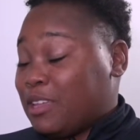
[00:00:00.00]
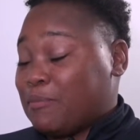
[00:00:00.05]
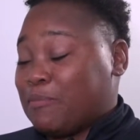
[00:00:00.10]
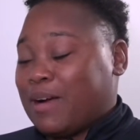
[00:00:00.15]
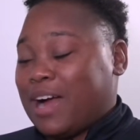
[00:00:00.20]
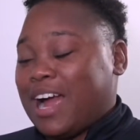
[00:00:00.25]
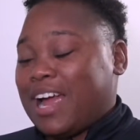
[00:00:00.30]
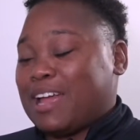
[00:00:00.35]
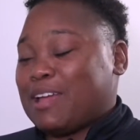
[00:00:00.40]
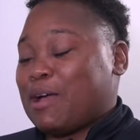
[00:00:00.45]

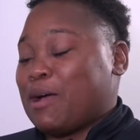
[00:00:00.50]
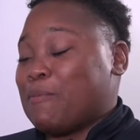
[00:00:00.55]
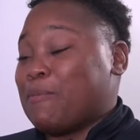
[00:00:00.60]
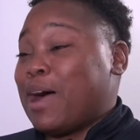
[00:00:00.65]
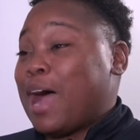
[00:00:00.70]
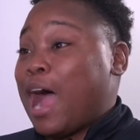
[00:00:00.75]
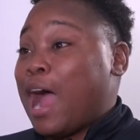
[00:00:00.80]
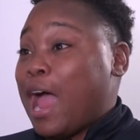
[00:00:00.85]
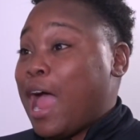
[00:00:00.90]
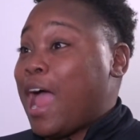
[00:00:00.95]

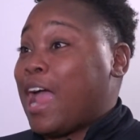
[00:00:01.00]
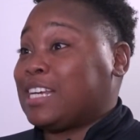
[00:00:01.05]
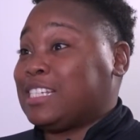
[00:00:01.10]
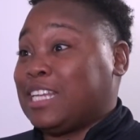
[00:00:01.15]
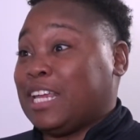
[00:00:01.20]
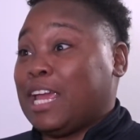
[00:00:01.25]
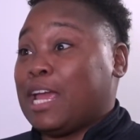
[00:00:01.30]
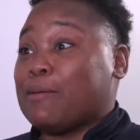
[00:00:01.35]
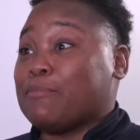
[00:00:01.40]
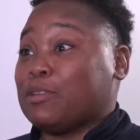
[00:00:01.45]
I
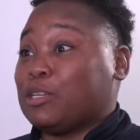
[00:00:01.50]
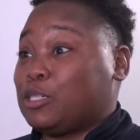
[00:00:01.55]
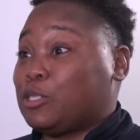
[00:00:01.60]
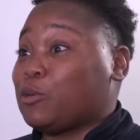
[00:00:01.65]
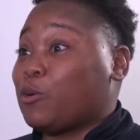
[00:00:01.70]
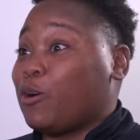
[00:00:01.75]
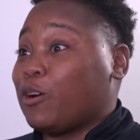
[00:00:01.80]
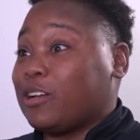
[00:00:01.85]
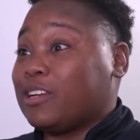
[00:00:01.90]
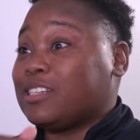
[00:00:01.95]
actually am the
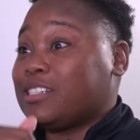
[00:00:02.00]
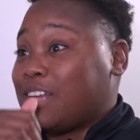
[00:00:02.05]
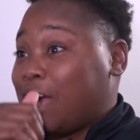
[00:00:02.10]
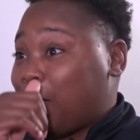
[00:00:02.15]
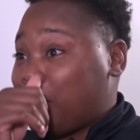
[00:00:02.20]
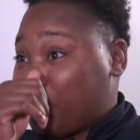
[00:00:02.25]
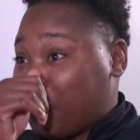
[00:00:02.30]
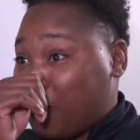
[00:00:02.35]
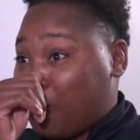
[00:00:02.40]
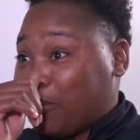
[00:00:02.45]
shortest
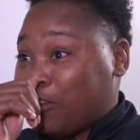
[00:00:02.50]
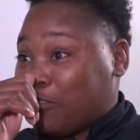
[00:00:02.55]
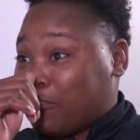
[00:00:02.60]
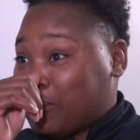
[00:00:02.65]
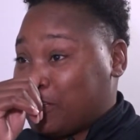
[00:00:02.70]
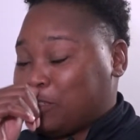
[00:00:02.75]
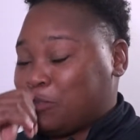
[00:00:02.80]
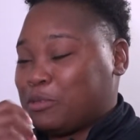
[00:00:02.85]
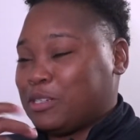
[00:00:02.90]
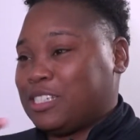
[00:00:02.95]
out of all of
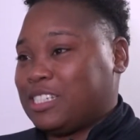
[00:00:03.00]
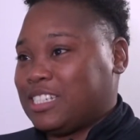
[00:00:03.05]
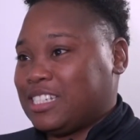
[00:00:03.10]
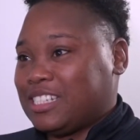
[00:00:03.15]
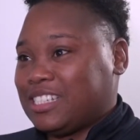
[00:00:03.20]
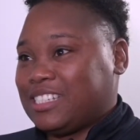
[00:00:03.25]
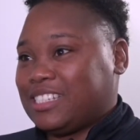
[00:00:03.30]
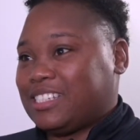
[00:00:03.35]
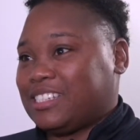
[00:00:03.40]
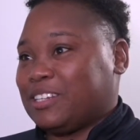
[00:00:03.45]
us, which
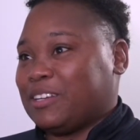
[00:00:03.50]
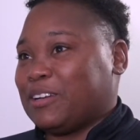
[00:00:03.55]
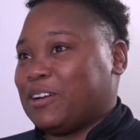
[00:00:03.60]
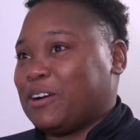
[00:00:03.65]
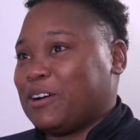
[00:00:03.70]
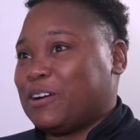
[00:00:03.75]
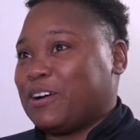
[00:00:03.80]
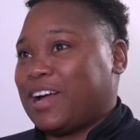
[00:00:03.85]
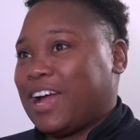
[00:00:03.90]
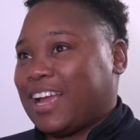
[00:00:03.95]
is,
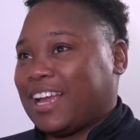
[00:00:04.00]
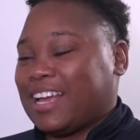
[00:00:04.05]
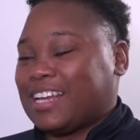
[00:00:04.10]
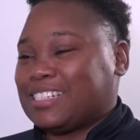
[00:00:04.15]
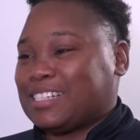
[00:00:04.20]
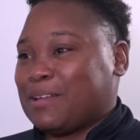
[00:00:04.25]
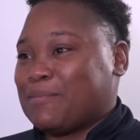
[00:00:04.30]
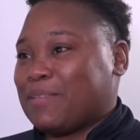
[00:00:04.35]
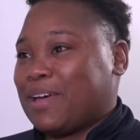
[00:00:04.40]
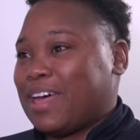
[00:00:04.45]
I
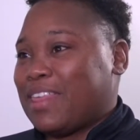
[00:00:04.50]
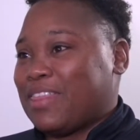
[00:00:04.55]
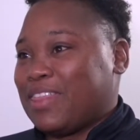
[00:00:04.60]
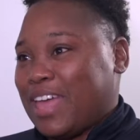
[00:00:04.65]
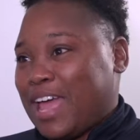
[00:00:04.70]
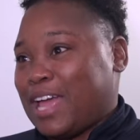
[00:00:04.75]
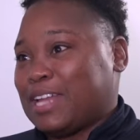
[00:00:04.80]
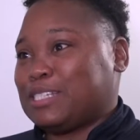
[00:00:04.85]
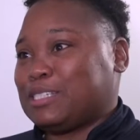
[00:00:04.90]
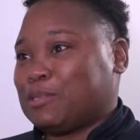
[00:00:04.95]
guess I'm not
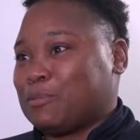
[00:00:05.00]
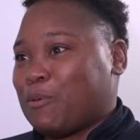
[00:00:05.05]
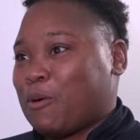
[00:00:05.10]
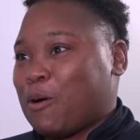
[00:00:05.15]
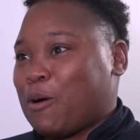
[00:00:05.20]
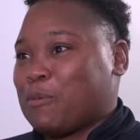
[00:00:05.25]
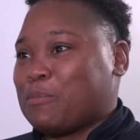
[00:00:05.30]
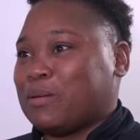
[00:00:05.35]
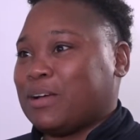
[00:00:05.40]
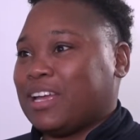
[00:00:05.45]
that
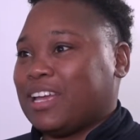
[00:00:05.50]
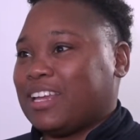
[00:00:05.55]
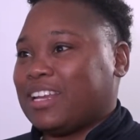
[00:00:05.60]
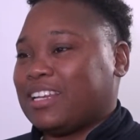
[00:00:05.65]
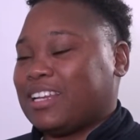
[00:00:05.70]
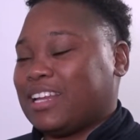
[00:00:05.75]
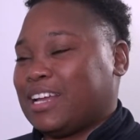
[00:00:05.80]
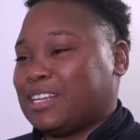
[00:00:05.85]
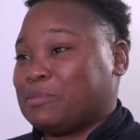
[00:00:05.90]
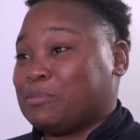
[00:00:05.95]
small,
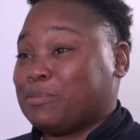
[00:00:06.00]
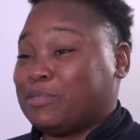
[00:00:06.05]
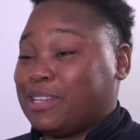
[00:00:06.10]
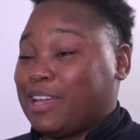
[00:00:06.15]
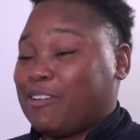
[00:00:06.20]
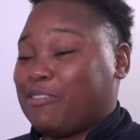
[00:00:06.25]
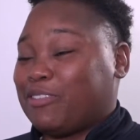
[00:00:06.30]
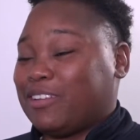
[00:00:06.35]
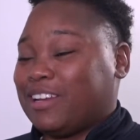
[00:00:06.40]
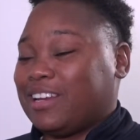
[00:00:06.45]
but
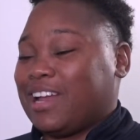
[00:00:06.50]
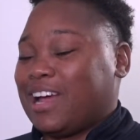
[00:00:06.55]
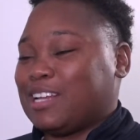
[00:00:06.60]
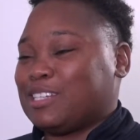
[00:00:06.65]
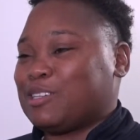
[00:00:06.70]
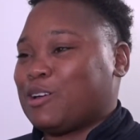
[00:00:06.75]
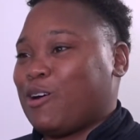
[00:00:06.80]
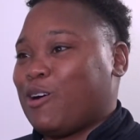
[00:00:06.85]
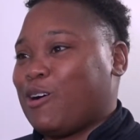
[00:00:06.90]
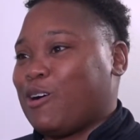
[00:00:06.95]
definitely not
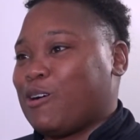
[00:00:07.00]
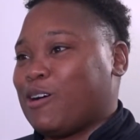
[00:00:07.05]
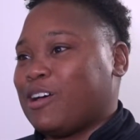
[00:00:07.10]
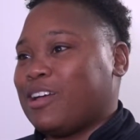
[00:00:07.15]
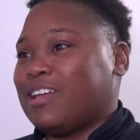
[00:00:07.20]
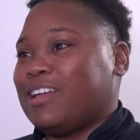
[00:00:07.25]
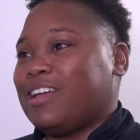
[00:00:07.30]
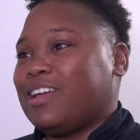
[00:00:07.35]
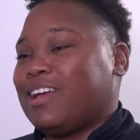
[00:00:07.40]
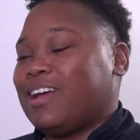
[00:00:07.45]
tall.
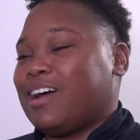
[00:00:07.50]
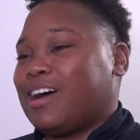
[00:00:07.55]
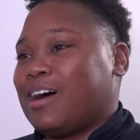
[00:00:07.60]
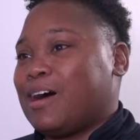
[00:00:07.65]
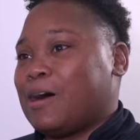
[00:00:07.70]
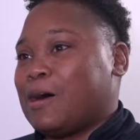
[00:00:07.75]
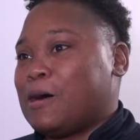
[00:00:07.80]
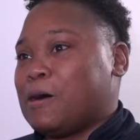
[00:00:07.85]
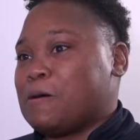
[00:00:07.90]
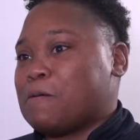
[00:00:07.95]

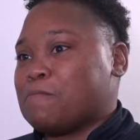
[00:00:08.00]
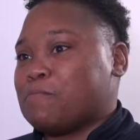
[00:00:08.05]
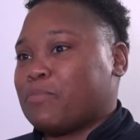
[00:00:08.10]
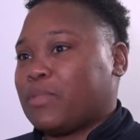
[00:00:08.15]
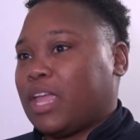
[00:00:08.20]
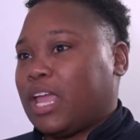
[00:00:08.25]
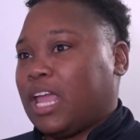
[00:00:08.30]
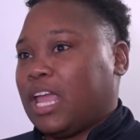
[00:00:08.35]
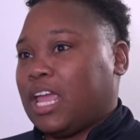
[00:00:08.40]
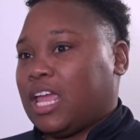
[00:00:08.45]

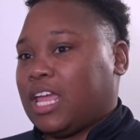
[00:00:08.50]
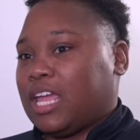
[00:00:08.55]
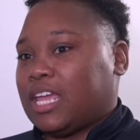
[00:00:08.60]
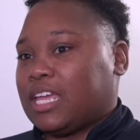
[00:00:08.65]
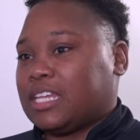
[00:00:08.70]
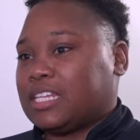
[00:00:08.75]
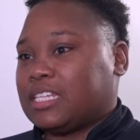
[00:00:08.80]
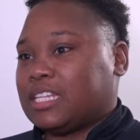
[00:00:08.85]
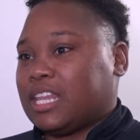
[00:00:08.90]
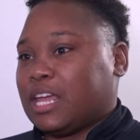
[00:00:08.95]

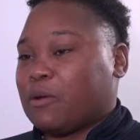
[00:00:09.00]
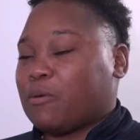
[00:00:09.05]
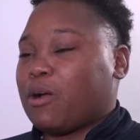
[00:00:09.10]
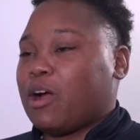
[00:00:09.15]
And they were